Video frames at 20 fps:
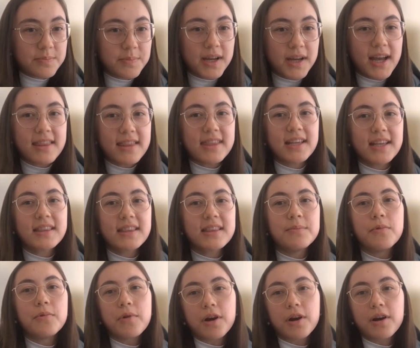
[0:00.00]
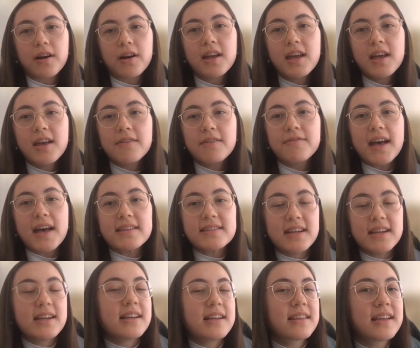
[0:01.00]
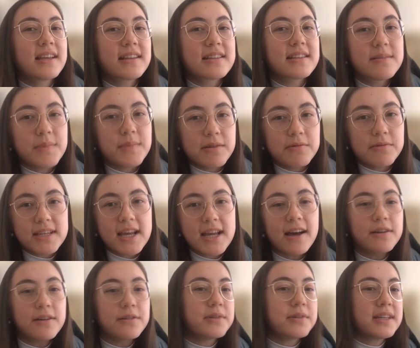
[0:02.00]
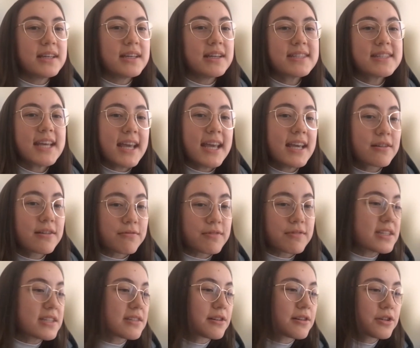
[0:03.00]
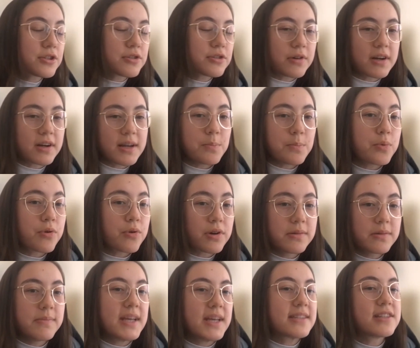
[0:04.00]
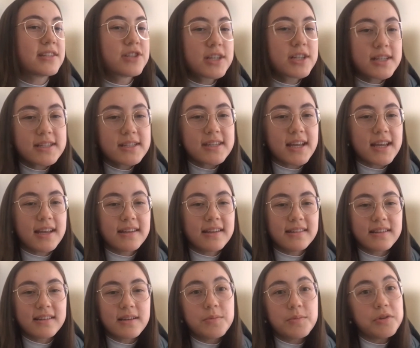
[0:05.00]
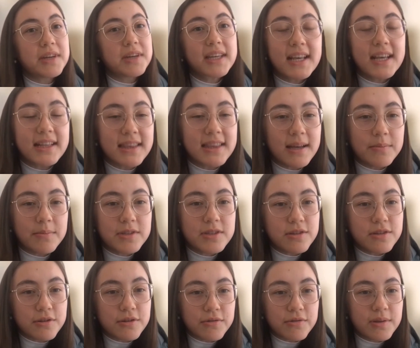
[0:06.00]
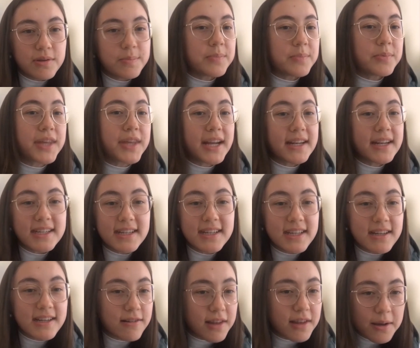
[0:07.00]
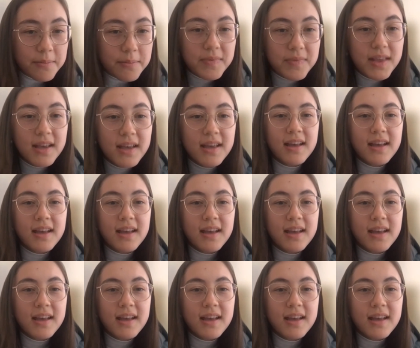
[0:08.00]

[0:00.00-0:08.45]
But I think the more fascinating thing to me was, how do we take research or important messages and communicate them to the people that need to hear them?